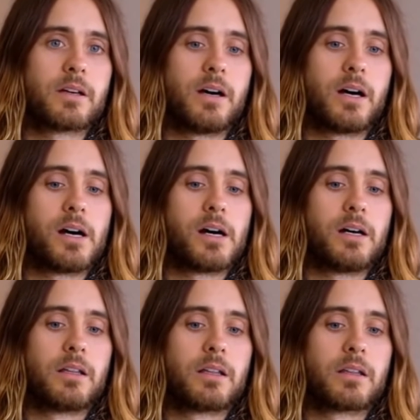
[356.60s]

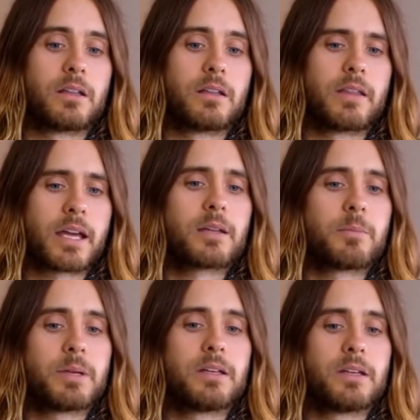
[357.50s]
uh, that can
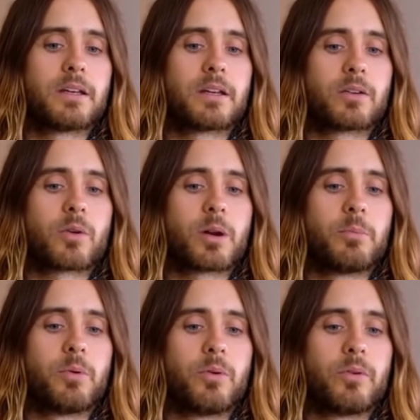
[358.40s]
be an
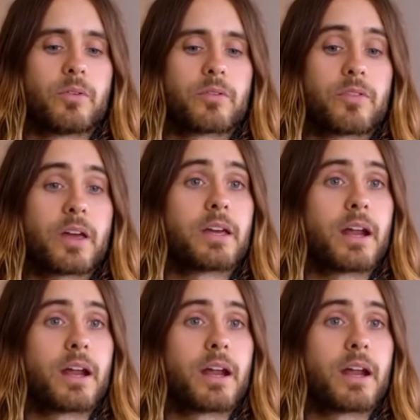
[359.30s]
incredible thing.